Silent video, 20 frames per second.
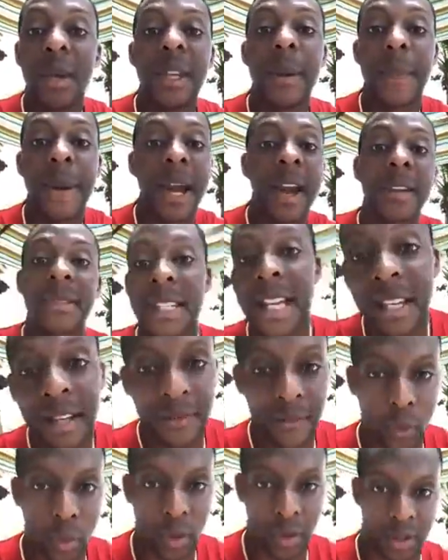when the parents can't
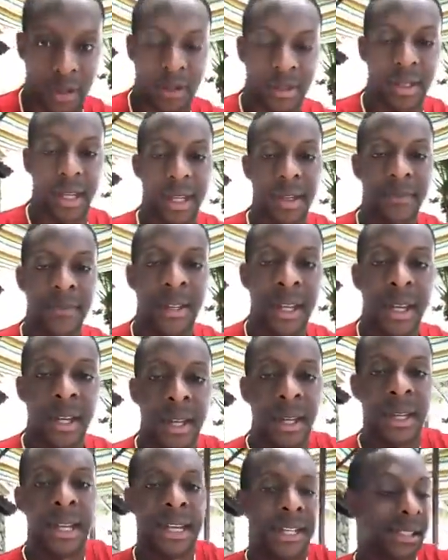afford it, see?
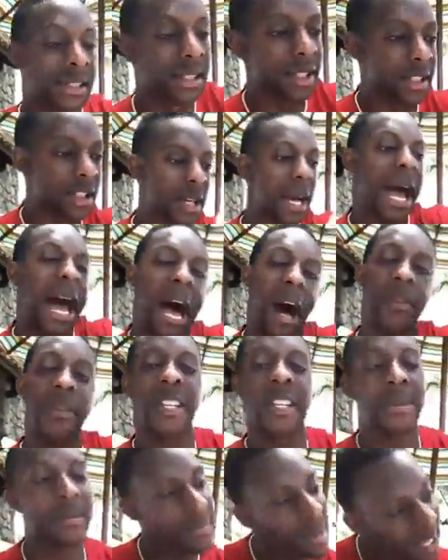It's the child
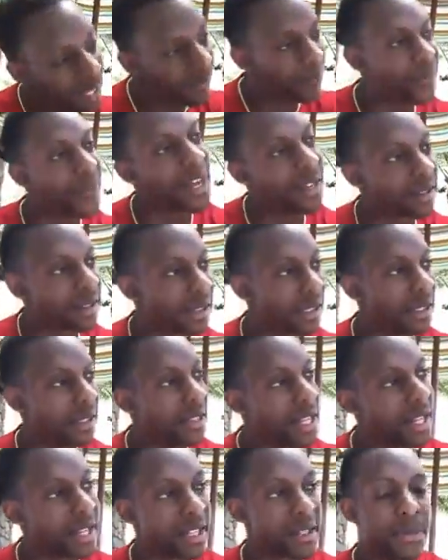that's
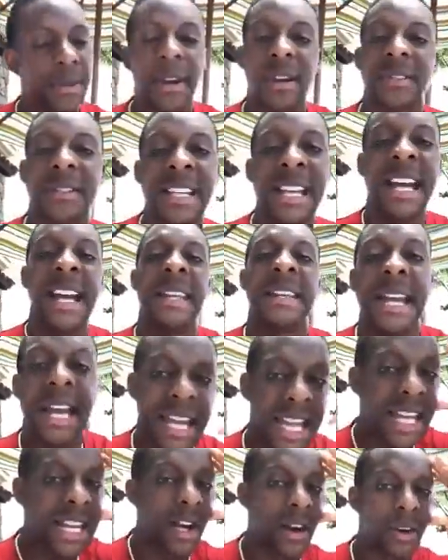manifesting that experience. Now,
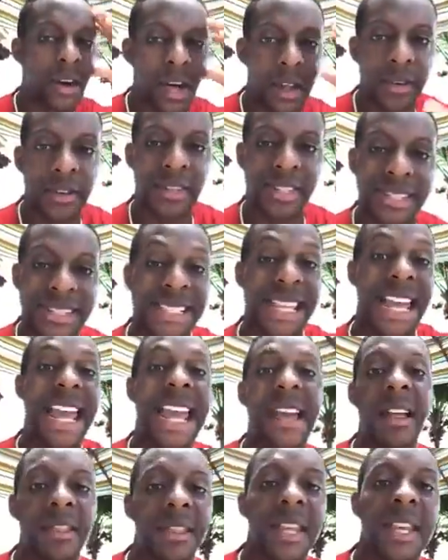he don't
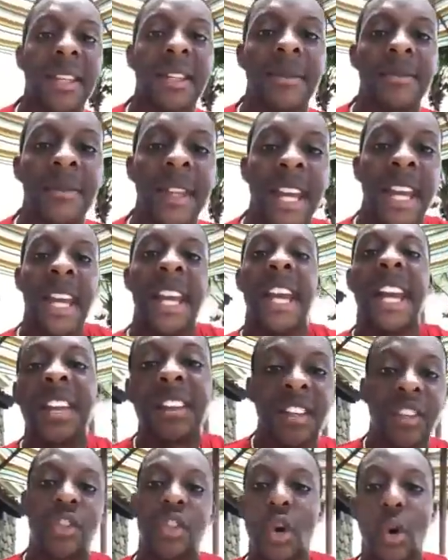understand this.
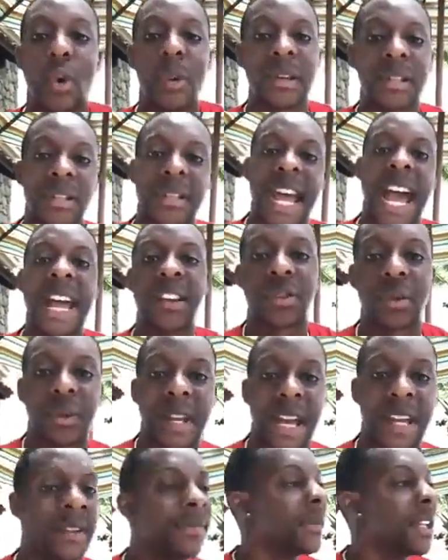He's just doing what's natural.
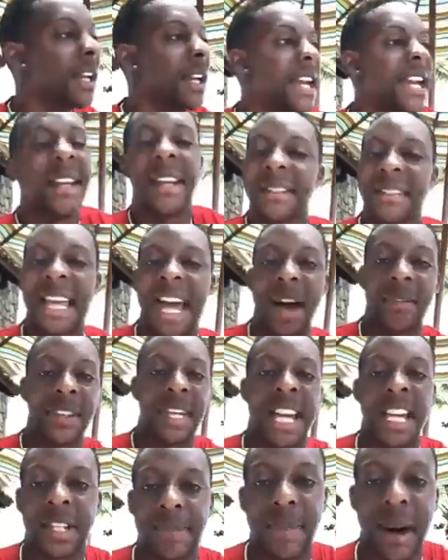Like, he doesn't have
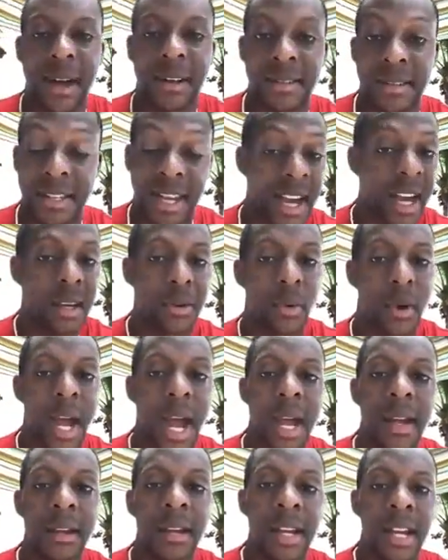the Xbox yet,
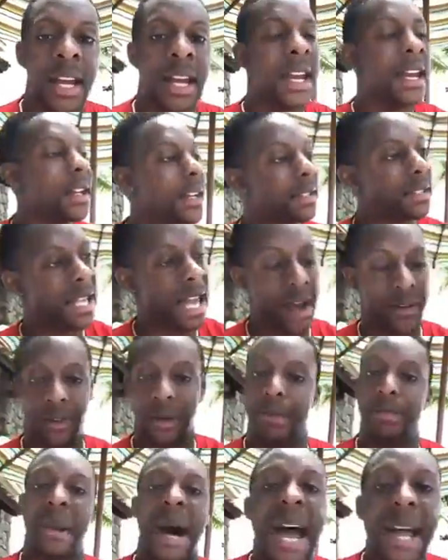right? He doesn't have
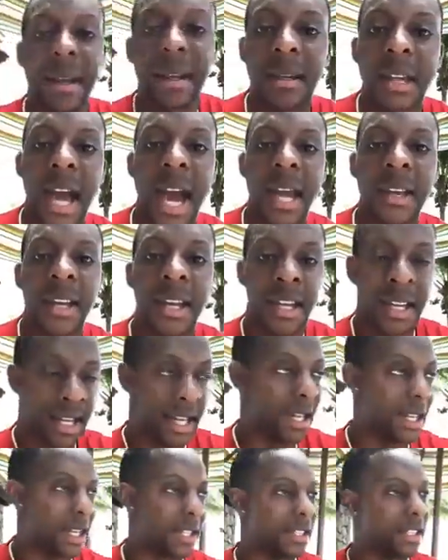the bike yet.
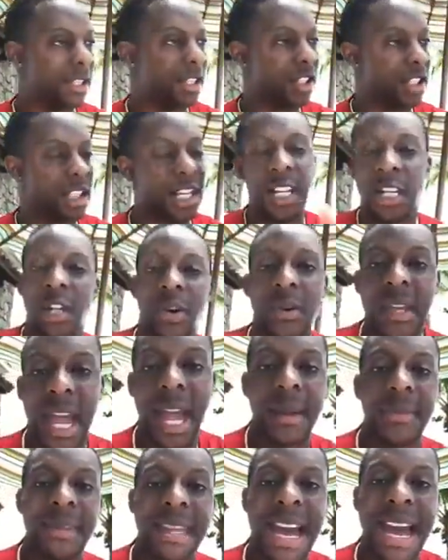He didn't get the Nintendo
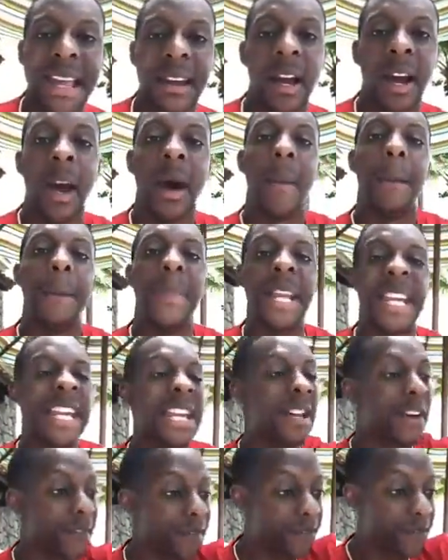game yet. But
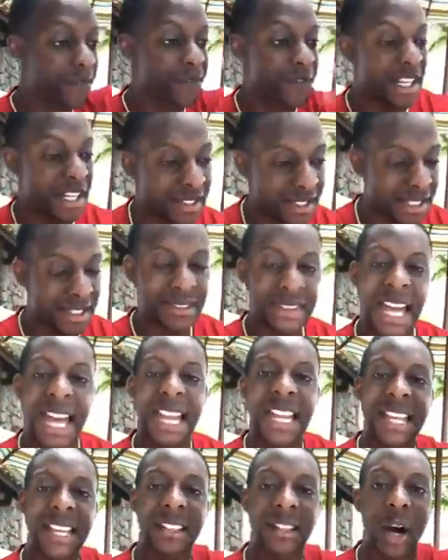he is feeling
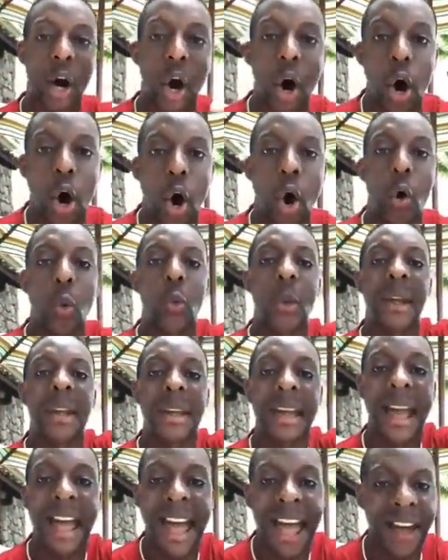that he is
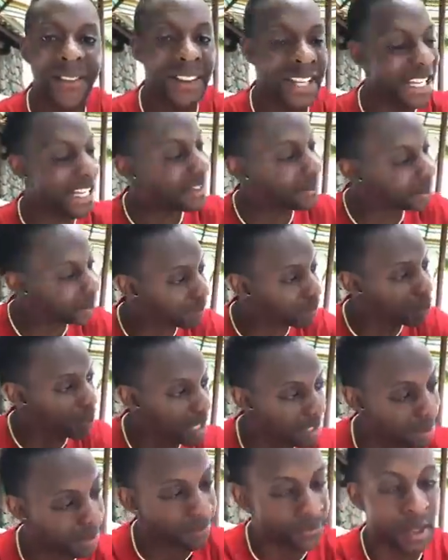already have it in the
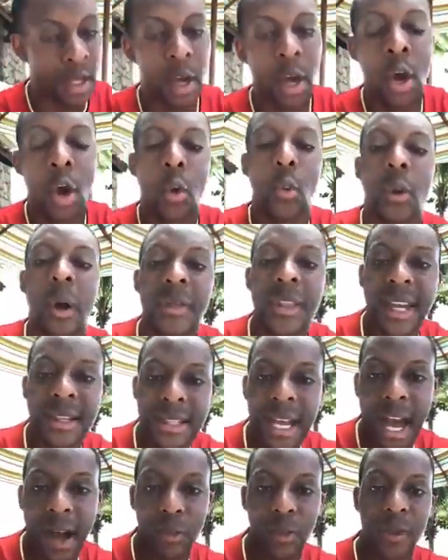present. Well,
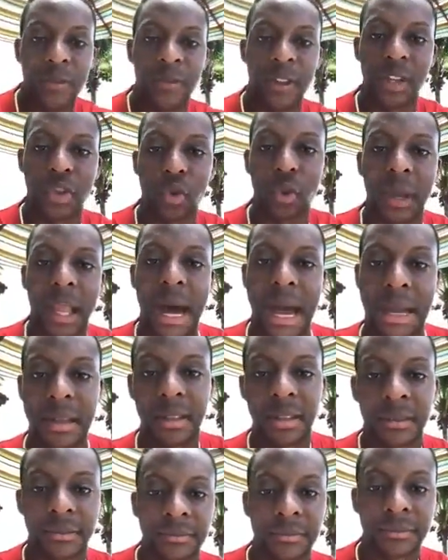that's how we
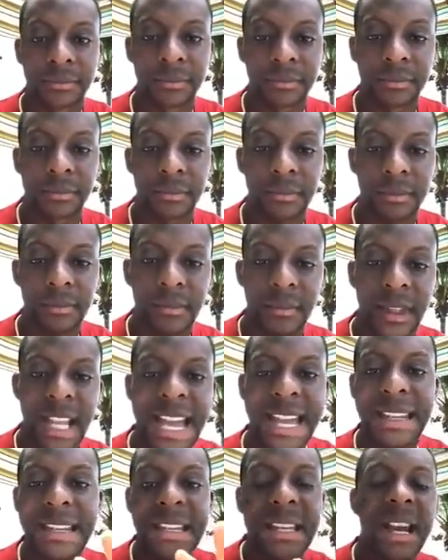visualize.
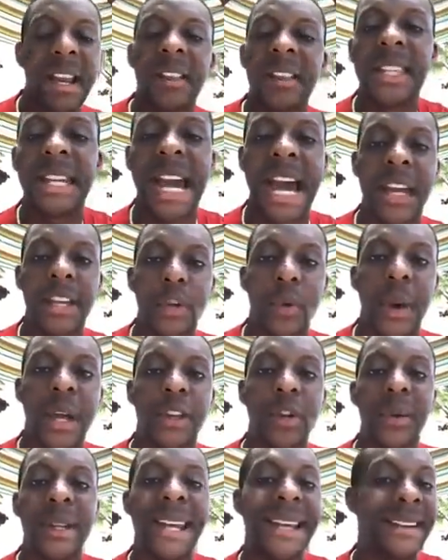And another thing I do
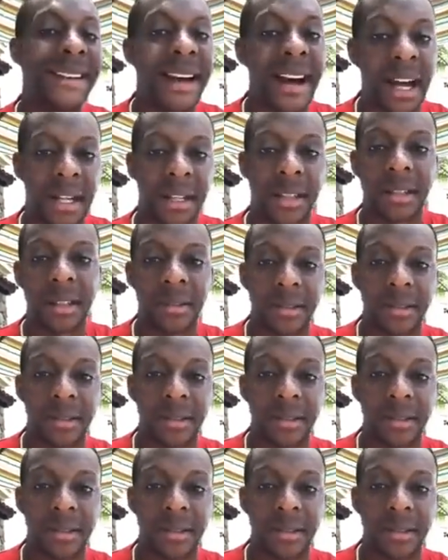it at night,